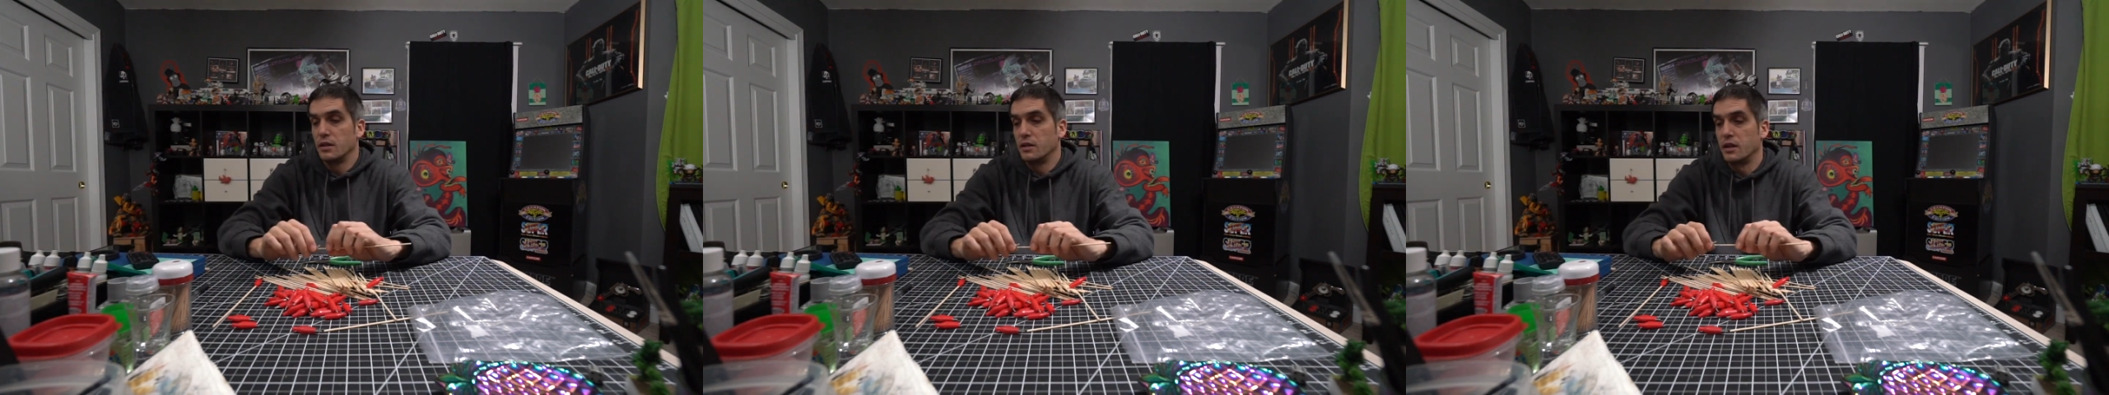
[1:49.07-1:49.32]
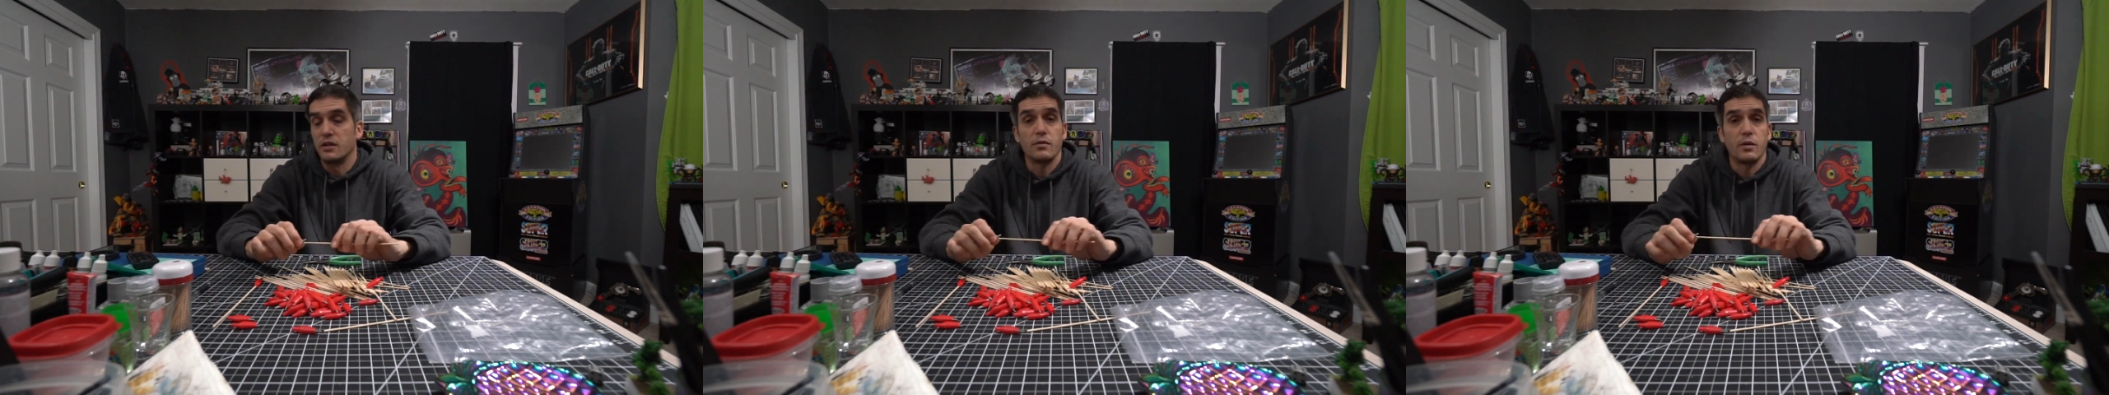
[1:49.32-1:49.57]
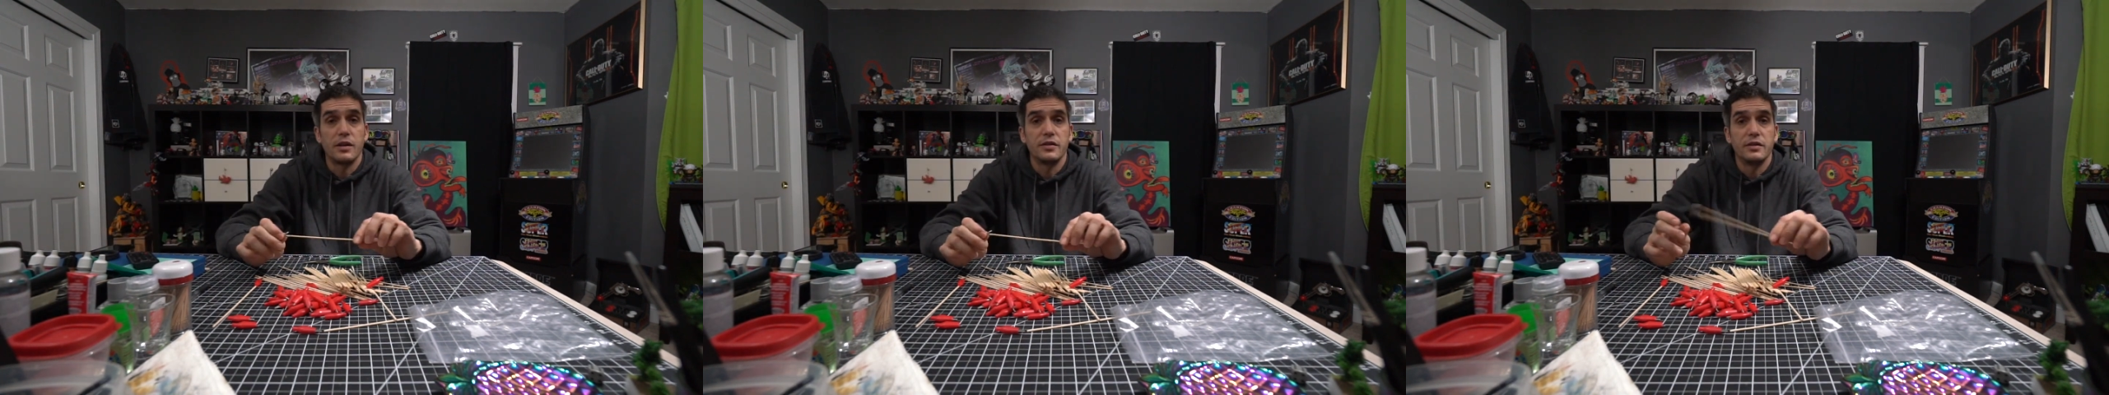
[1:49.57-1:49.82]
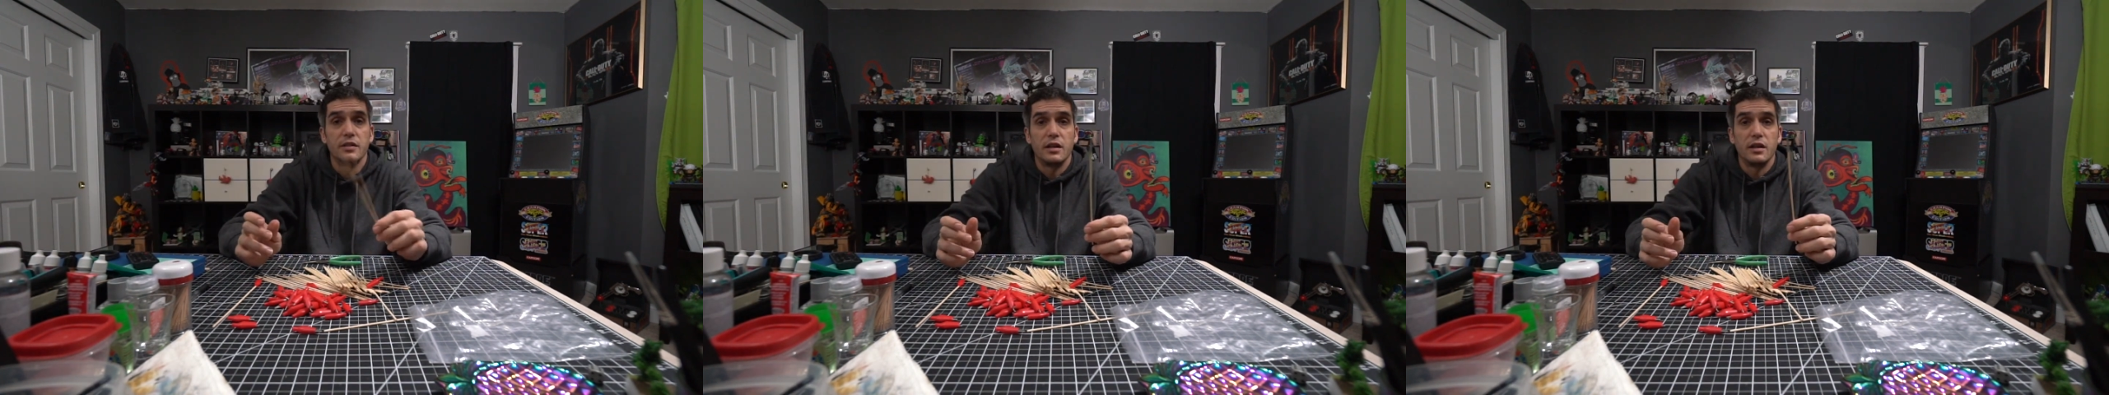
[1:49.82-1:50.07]
Thanks for
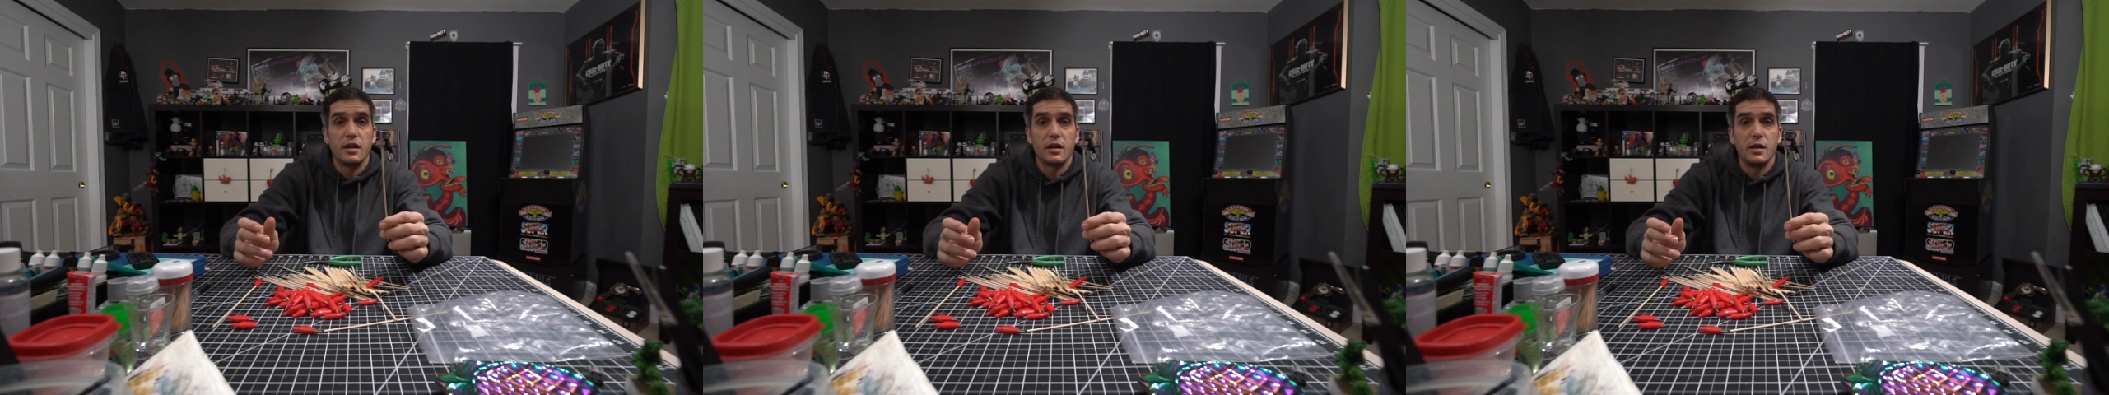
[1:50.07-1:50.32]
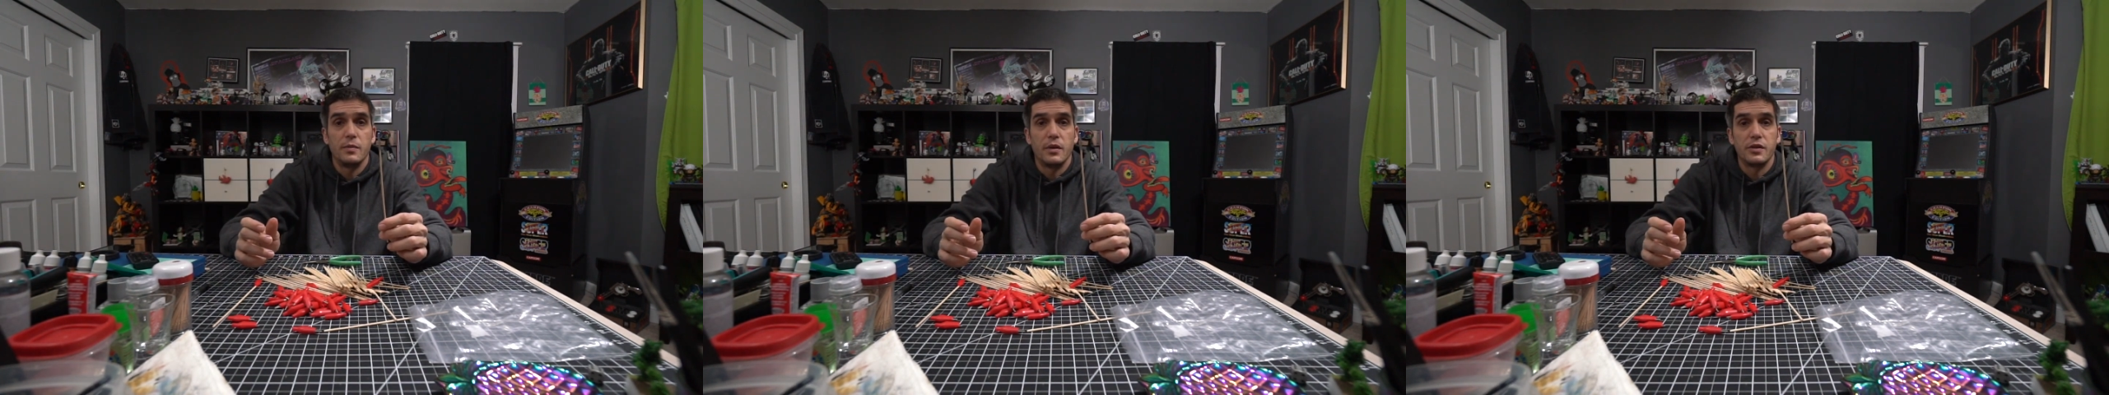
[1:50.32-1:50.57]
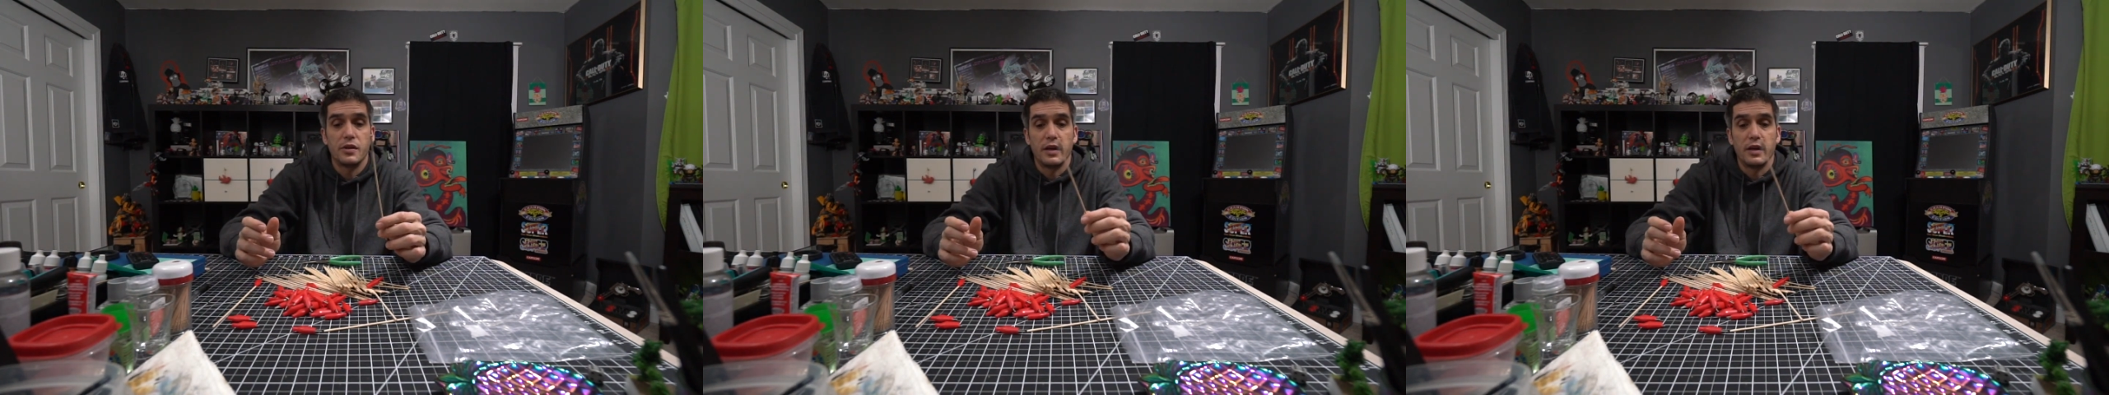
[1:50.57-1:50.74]
watching, and I'll keep on